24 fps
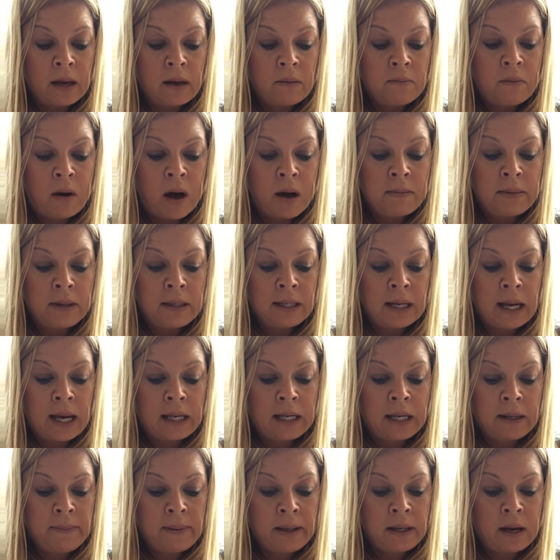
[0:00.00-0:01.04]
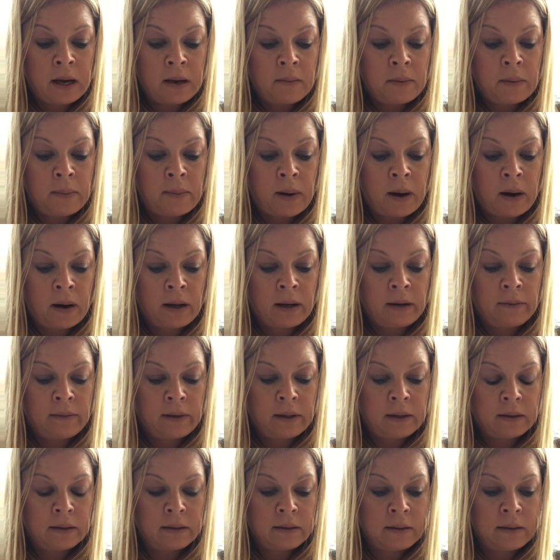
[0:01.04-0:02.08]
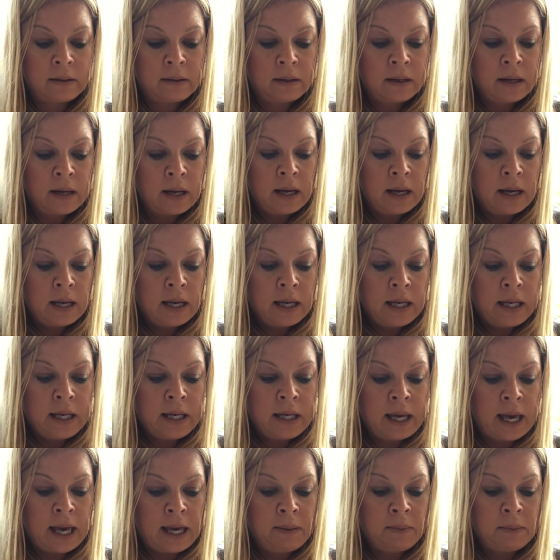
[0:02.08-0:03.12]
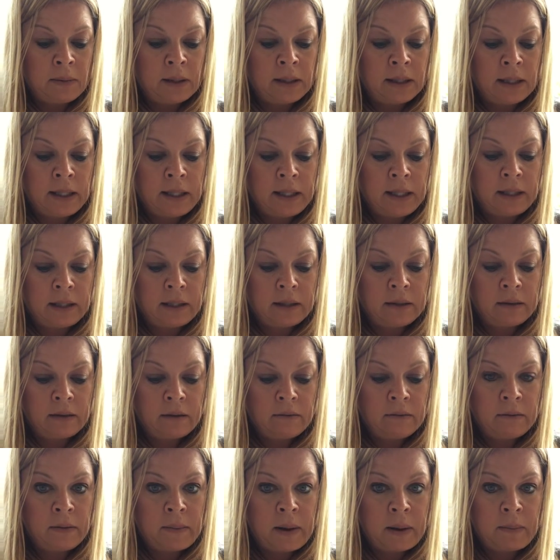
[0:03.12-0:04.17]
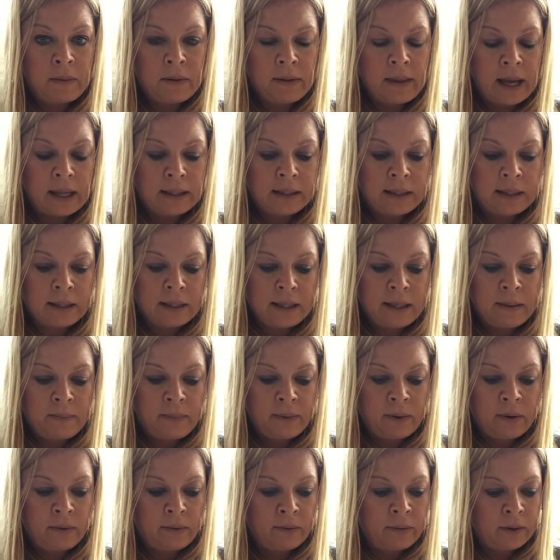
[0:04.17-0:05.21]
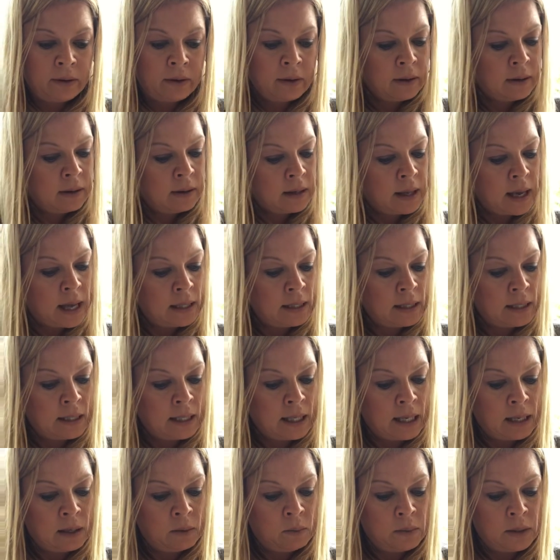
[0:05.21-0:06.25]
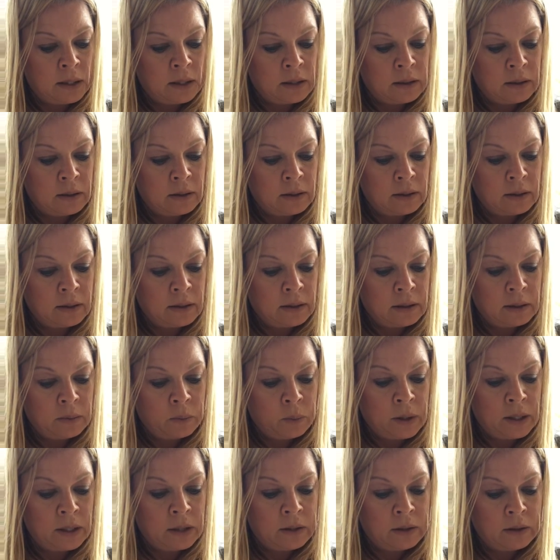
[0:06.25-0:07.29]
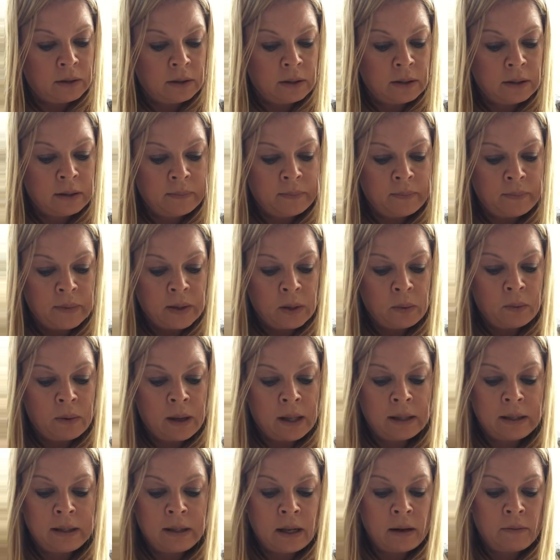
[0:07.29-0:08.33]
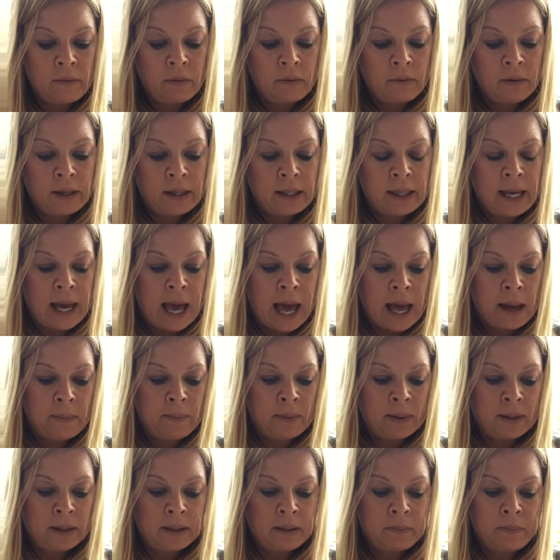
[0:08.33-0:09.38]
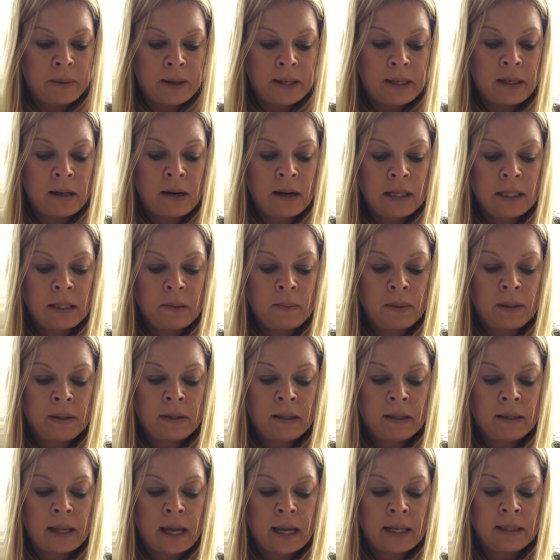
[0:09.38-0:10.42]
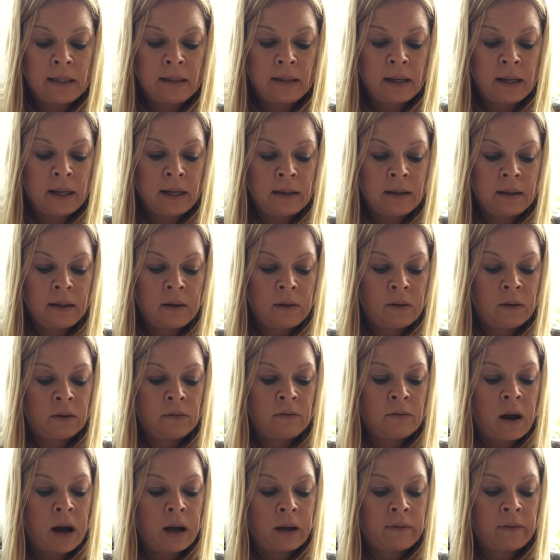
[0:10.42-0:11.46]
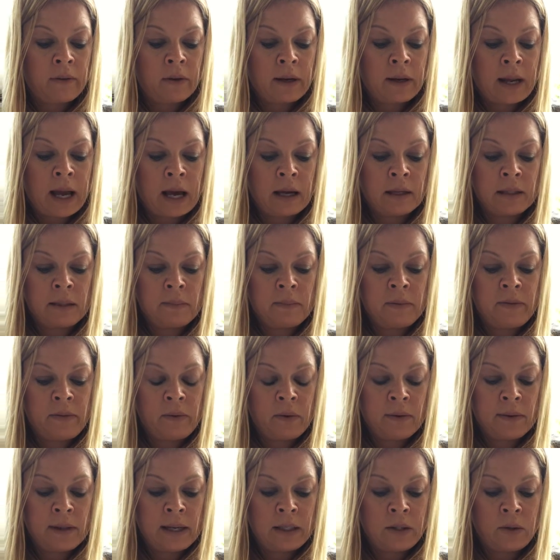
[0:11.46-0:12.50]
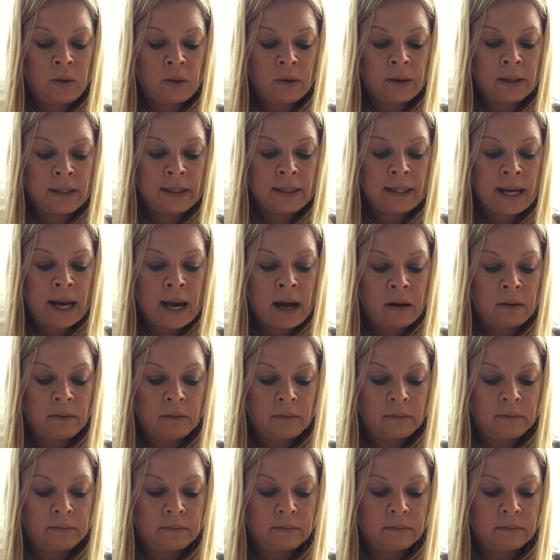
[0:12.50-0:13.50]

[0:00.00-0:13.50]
Mom and Dad had become a part of this. He came clean. Remember that sleepover at Stan Winter's? Well, it never really happened. Ben and I spent the last night in the old Rockford house before they tore it down.